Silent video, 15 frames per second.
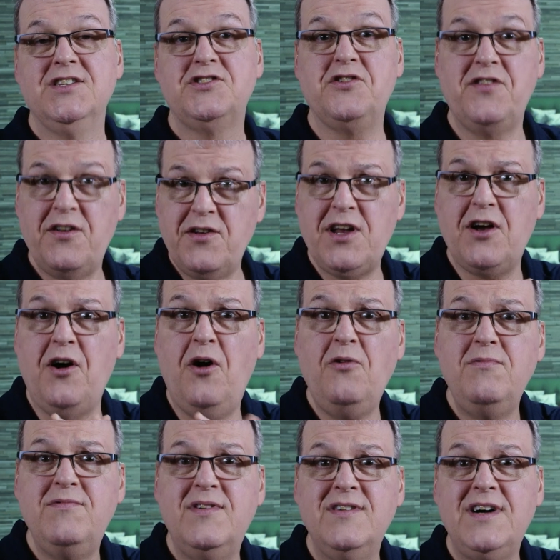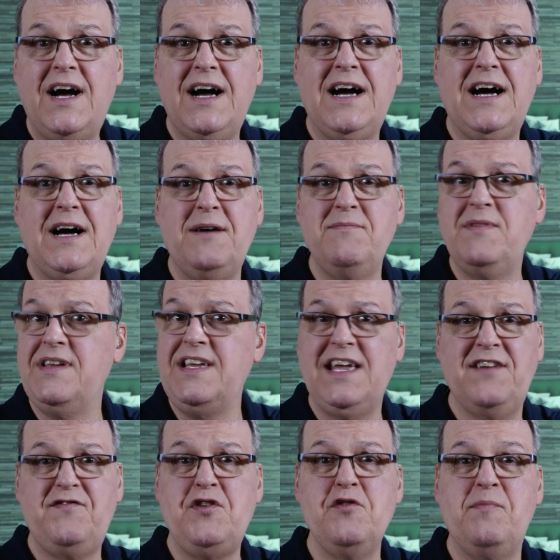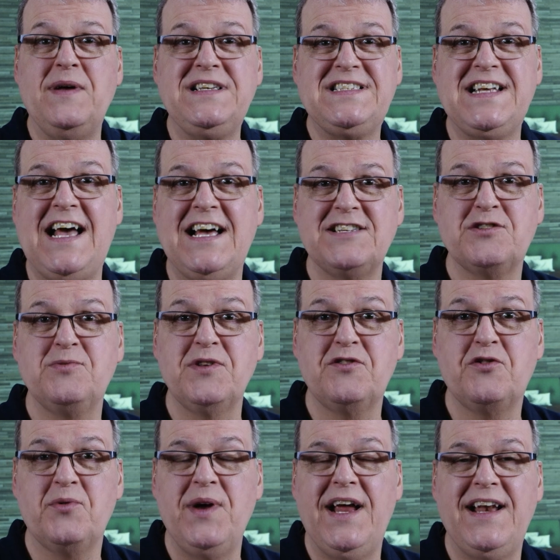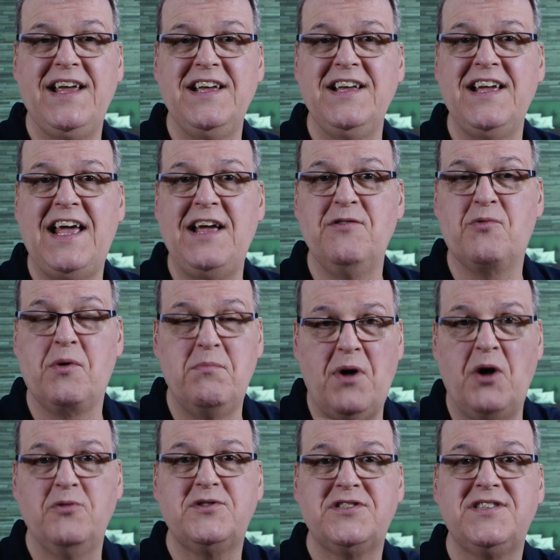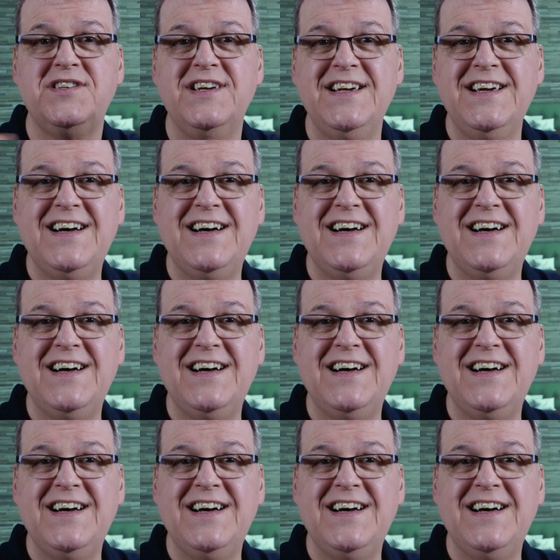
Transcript: So there you go. If you've been tasked with creating a remote